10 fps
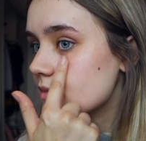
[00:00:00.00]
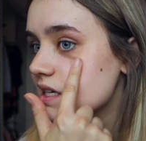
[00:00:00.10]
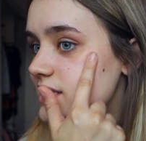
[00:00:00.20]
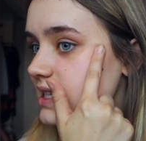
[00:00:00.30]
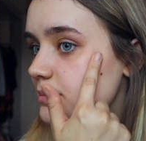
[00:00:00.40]

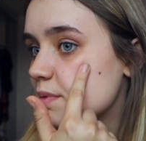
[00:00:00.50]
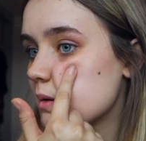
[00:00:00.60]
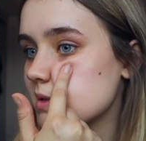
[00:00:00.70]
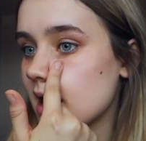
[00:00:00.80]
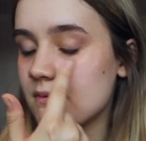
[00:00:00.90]
seem to be able
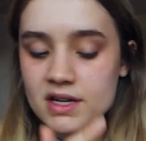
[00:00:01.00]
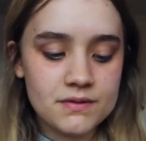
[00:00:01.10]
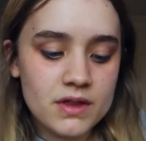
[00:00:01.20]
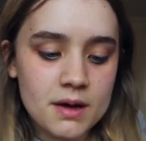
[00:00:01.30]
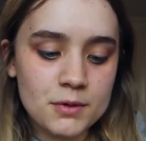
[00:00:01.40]
to get rid of
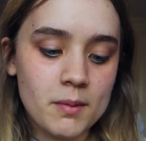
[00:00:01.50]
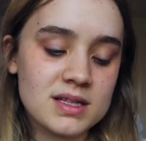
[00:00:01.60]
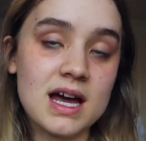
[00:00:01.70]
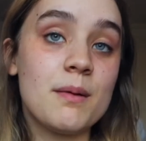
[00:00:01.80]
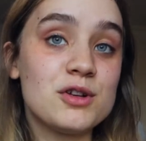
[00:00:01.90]
them, no
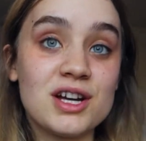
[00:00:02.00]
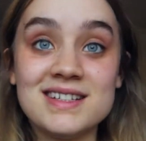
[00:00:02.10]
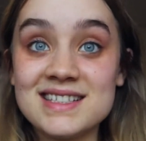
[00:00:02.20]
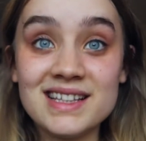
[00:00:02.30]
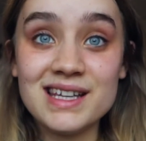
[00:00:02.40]
matter how much I
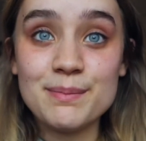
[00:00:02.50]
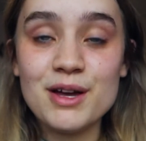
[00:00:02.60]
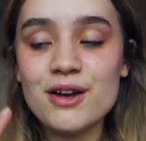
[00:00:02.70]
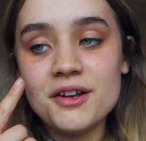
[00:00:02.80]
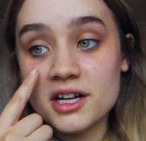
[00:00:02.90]
sleep,
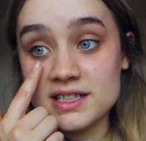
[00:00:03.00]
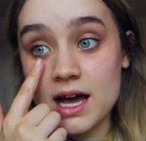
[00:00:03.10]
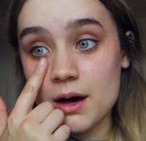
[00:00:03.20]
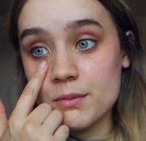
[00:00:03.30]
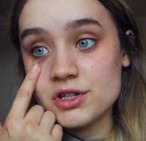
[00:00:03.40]
no matter
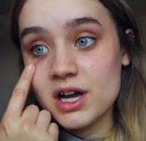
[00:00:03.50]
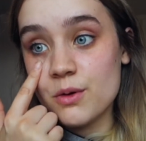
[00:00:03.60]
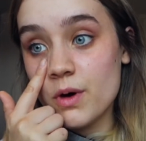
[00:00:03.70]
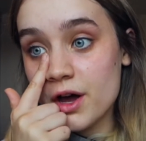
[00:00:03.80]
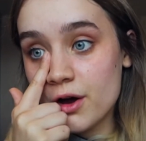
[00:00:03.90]
how much I
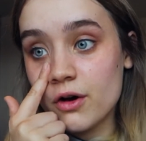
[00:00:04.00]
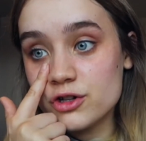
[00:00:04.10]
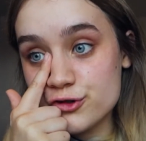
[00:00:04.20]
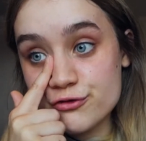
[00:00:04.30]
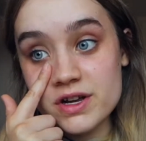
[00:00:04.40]
work or
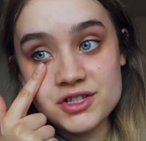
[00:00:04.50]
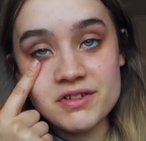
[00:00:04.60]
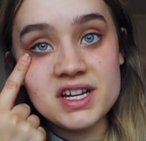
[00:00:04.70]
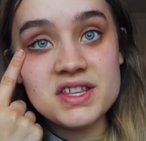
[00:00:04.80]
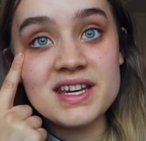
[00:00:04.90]
stress or
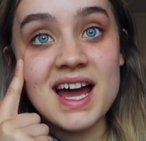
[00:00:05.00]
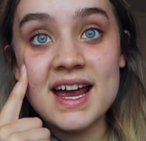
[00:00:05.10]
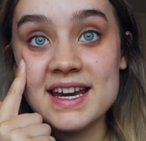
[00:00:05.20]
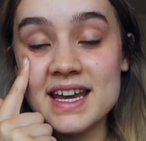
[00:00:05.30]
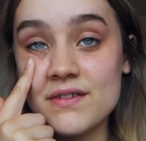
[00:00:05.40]
anything. I
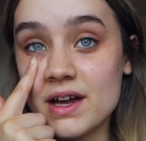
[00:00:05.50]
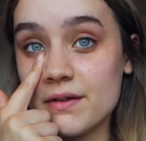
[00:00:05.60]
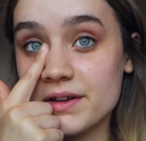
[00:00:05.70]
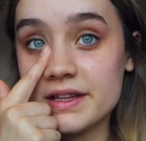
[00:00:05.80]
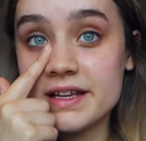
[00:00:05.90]
can never get
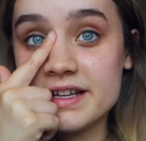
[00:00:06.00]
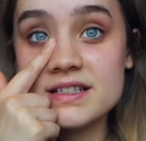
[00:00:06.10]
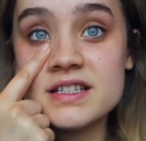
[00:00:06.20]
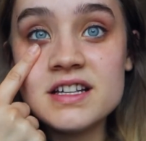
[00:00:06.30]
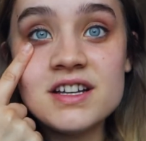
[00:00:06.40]
rid of
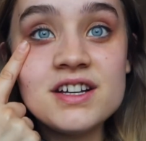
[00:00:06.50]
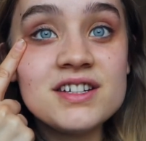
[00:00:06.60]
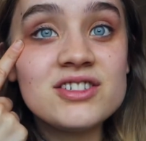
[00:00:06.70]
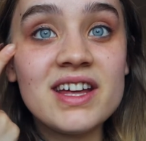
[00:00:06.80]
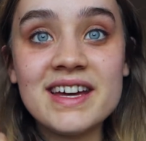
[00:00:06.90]
these.
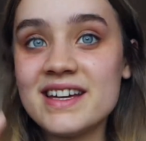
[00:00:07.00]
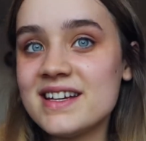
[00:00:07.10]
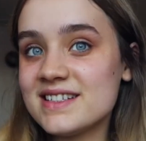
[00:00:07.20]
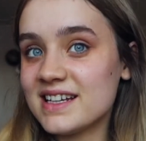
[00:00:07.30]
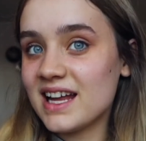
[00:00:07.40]
So that
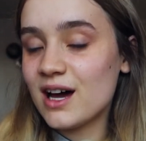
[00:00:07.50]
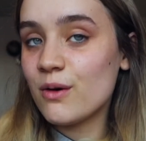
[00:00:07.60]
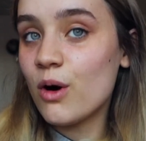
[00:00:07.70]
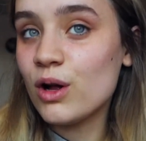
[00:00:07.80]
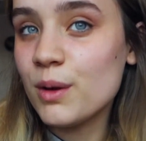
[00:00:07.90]
is now
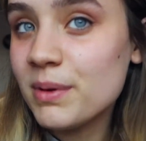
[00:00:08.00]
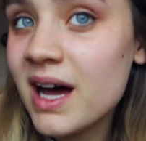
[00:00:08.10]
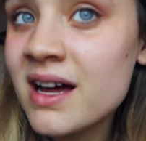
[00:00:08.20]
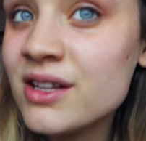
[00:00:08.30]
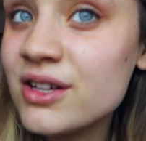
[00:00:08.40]
all
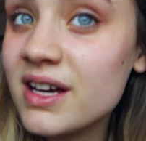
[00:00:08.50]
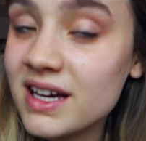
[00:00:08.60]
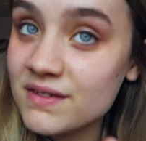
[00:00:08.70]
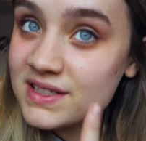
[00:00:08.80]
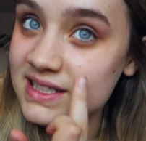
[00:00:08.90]
applied, and you can kind
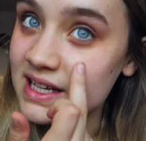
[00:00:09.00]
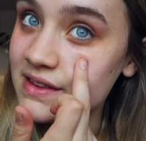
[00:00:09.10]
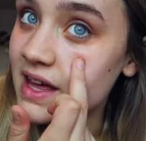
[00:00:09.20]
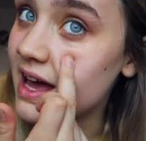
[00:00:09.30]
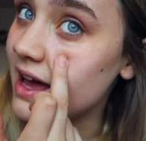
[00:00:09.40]
of see
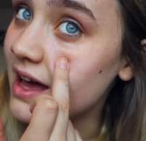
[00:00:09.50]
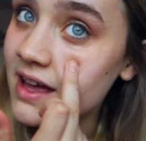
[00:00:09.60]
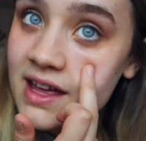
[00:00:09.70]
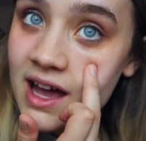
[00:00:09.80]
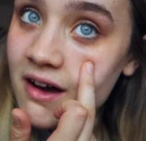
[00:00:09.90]
there
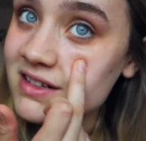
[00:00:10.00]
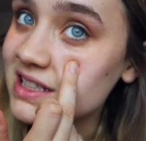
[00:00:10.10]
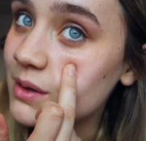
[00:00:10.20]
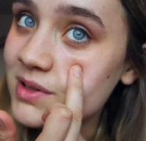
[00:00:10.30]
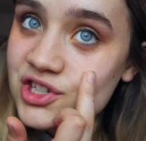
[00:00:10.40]
how it's a
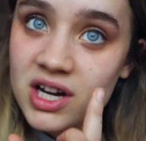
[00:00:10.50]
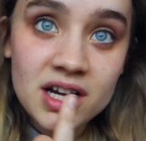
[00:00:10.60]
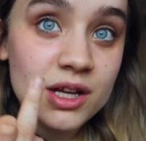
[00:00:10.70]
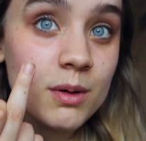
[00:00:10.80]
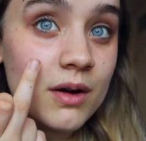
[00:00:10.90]
little bit
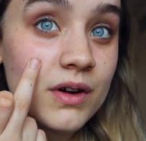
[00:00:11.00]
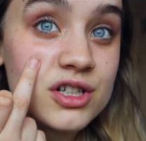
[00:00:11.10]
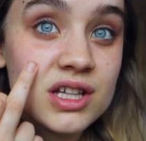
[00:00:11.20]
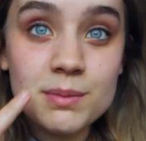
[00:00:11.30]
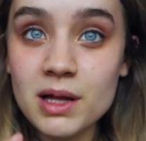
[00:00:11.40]
shiny where I've
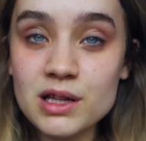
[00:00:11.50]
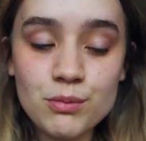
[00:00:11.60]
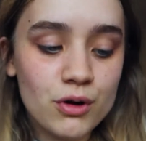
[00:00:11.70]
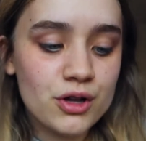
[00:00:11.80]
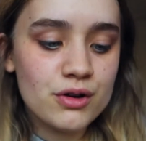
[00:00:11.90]
actually applied the
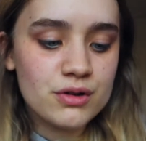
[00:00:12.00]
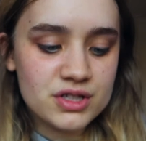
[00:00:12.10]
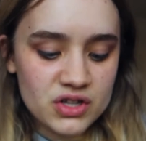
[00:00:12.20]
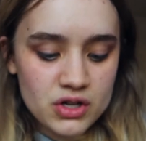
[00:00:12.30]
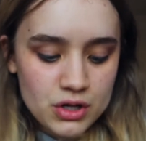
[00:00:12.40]

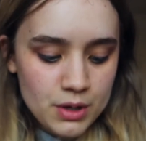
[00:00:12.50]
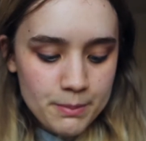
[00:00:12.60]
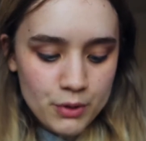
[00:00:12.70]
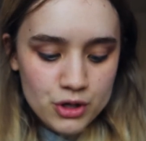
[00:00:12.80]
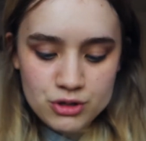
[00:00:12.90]
product.
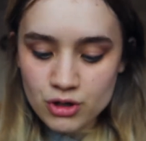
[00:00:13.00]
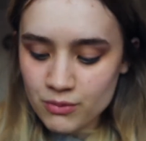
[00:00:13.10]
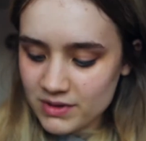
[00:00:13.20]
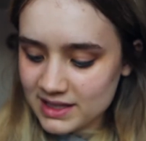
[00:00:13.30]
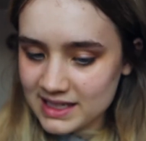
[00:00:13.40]
But you
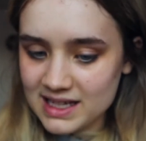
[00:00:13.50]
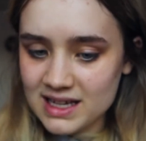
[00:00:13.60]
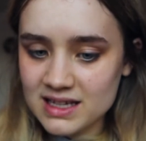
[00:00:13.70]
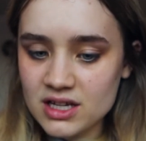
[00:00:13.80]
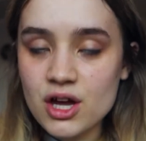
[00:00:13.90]
don't really
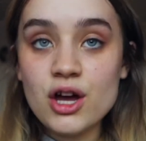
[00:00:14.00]
need